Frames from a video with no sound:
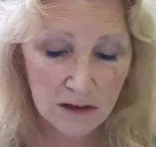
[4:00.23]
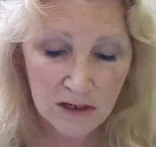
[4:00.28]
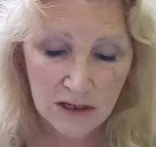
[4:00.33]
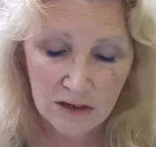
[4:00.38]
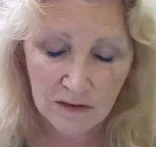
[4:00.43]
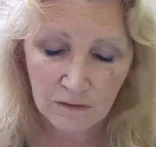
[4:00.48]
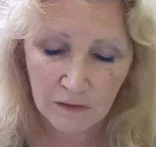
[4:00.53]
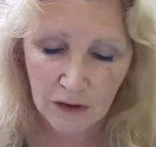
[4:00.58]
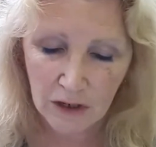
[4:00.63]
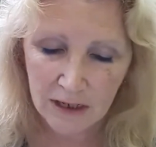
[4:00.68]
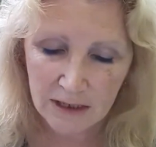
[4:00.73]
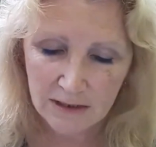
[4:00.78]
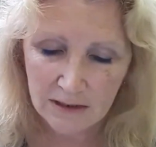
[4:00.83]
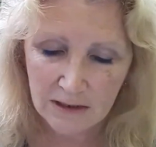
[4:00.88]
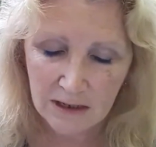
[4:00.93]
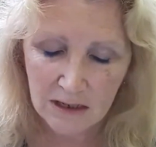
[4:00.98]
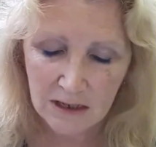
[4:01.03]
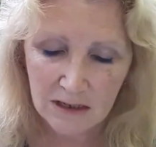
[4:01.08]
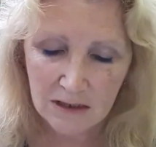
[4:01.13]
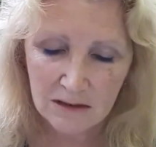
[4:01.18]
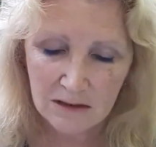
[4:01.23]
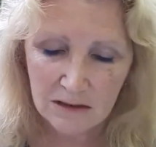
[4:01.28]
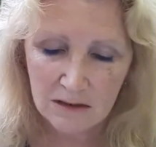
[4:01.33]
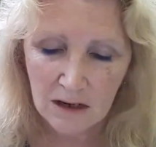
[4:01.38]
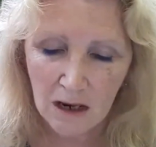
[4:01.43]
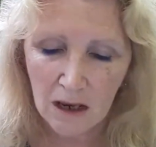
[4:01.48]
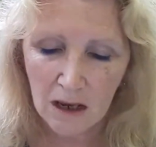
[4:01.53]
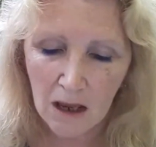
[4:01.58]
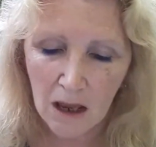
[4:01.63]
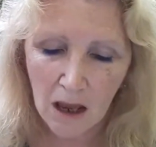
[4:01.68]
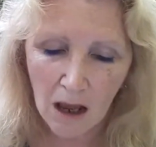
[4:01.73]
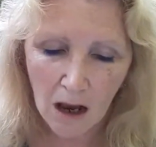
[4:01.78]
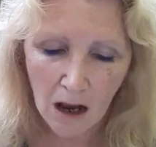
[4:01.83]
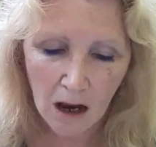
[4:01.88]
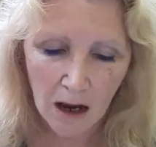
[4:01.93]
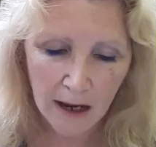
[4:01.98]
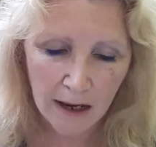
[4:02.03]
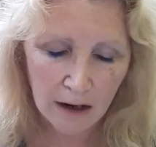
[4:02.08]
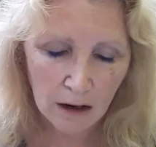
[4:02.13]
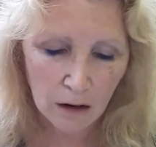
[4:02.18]
devices,
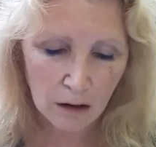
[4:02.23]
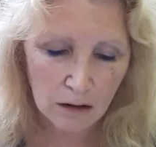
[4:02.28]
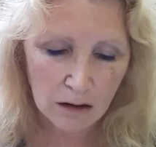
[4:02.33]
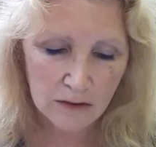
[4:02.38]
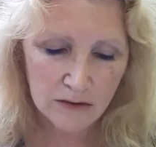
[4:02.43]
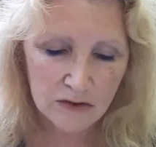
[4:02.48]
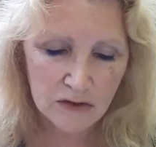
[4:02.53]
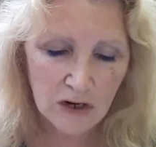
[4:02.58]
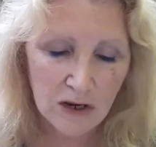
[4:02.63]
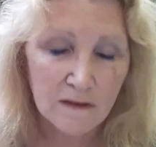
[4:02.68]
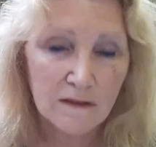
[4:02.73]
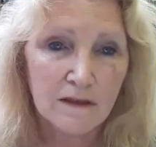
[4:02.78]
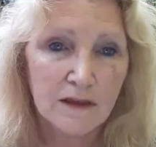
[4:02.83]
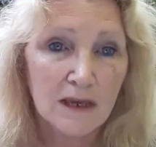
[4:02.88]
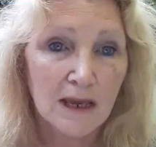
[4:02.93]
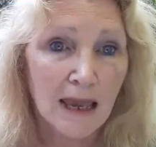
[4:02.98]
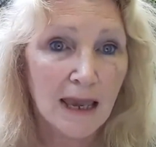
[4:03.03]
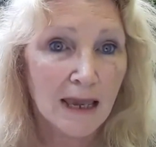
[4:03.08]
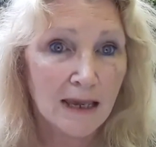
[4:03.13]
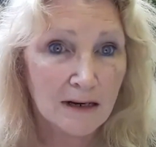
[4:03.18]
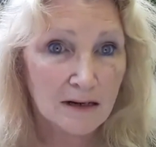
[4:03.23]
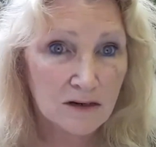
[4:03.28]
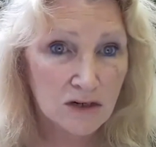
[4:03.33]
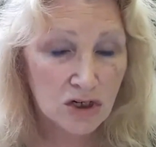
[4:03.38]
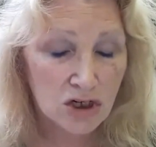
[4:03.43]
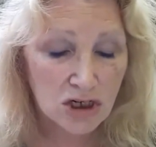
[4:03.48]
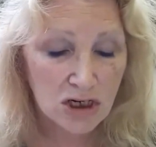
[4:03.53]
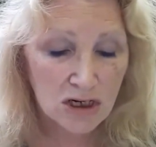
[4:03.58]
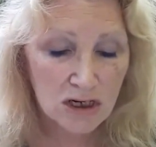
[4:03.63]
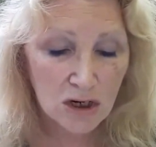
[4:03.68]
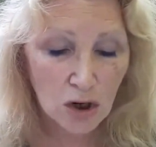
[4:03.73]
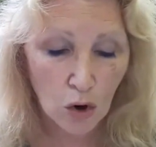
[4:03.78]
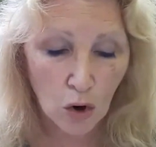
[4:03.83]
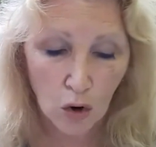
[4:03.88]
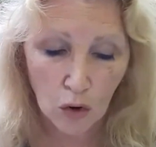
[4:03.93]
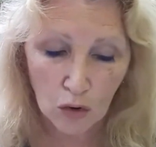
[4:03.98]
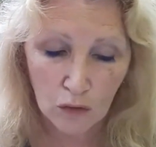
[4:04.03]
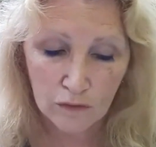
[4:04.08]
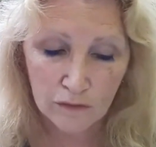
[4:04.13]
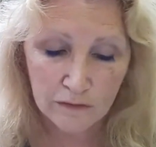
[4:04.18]
I ask the energy
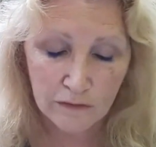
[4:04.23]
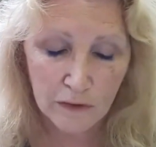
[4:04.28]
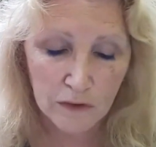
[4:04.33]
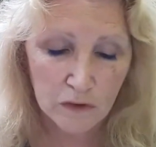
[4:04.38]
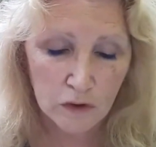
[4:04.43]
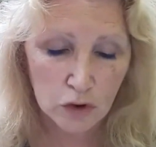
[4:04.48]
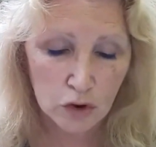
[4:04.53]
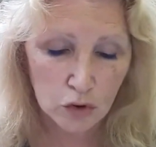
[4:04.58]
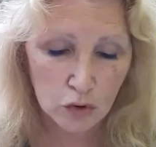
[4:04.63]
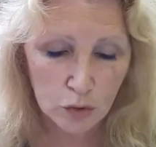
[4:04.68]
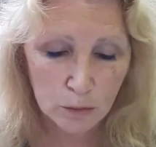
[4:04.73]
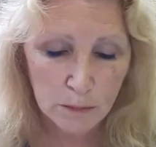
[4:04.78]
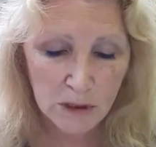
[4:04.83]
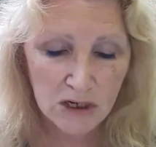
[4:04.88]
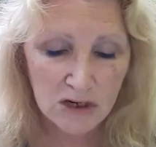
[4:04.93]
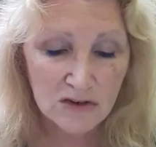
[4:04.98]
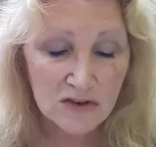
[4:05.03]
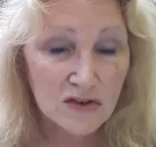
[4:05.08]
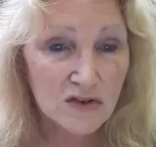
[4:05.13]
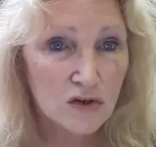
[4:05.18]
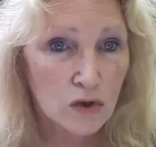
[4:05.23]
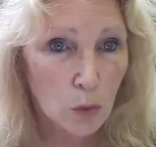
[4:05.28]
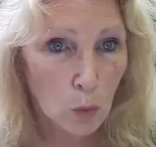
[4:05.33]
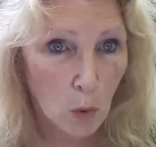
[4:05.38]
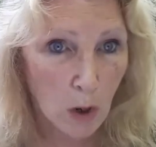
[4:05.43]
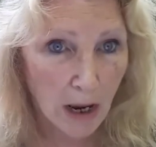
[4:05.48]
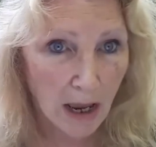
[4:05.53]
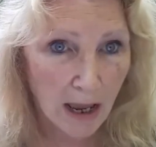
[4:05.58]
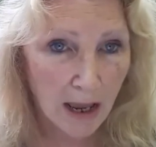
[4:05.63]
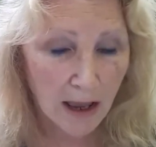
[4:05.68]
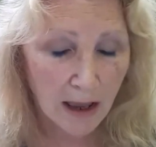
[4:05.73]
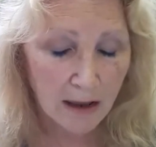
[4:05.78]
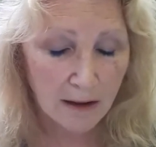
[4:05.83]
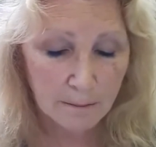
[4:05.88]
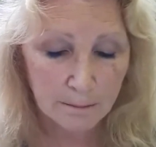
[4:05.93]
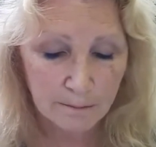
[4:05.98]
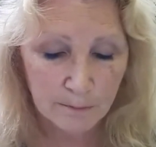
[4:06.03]
of the luminous square